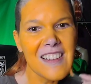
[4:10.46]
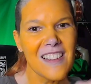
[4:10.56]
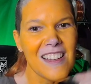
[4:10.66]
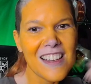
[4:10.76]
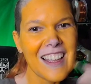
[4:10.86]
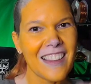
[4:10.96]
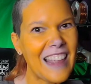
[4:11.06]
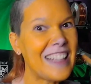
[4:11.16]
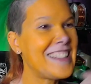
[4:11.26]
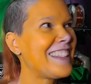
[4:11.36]

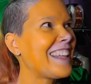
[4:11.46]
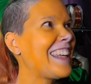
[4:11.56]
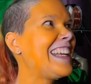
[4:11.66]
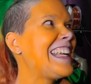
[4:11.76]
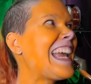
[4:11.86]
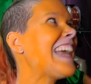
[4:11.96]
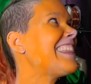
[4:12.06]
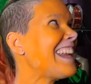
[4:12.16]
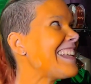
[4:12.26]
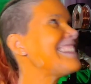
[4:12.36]
That's the kitty cat.
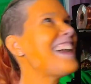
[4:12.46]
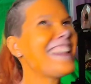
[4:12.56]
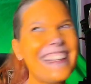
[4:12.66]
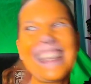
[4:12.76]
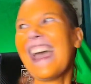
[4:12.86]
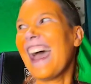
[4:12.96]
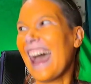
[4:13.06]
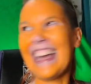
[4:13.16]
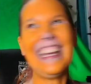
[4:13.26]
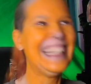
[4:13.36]
That is not the
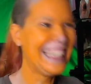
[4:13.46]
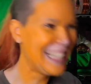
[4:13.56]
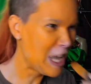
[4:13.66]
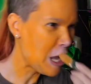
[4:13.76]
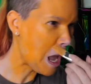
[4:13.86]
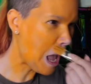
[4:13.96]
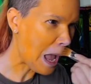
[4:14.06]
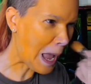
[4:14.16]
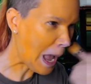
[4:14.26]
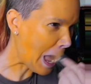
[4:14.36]
cat. That is the
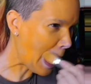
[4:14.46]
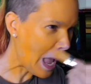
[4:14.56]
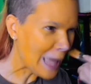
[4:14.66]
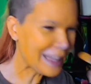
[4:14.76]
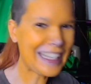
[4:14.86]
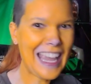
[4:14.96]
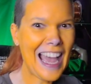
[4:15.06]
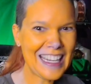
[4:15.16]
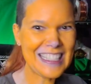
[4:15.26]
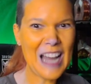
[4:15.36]
cat. The cat
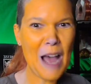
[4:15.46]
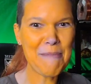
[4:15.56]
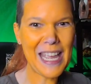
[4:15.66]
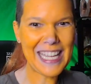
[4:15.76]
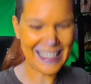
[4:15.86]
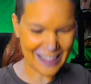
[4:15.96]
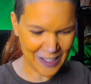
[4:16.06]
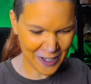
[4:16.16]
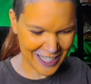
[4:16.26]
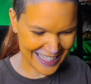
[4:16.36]
is not making the
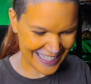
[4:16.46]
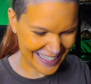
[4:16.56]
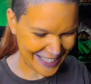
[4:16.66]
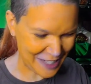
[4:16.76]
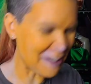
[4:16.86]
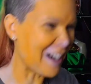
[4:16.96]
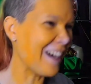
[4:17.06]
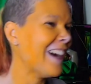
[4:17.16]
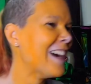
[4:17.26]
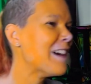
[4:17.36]
noises. You are.